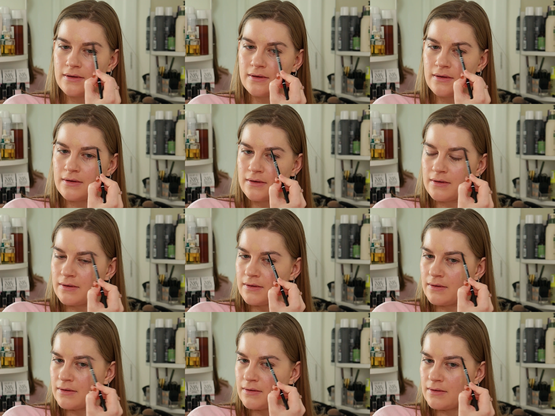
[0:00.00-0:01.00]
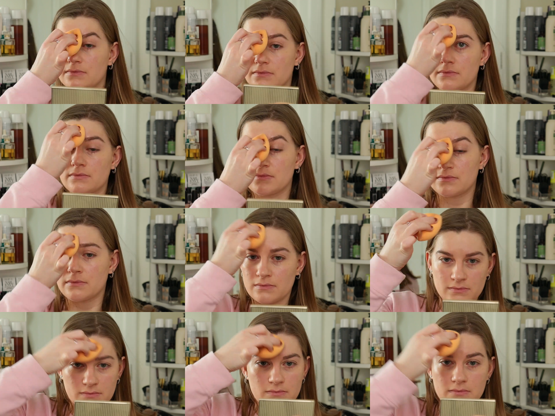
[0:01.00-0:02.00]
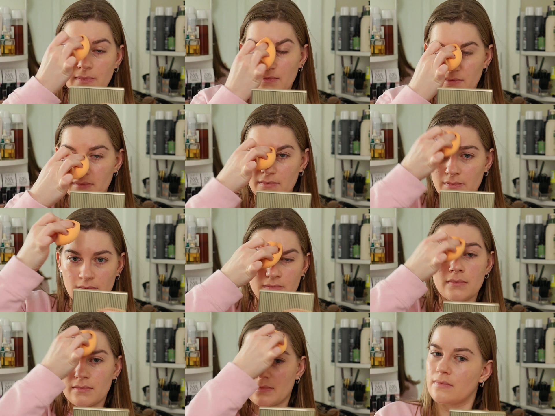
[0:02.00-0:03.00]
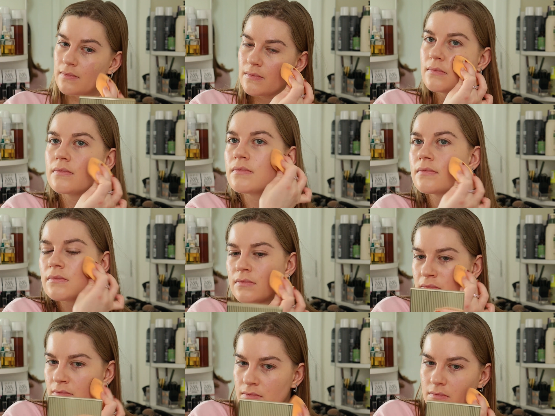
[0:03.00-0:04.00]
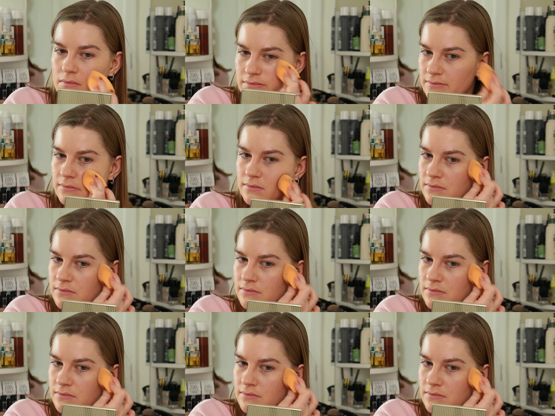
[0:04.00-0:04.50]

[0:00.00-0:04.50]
(silence)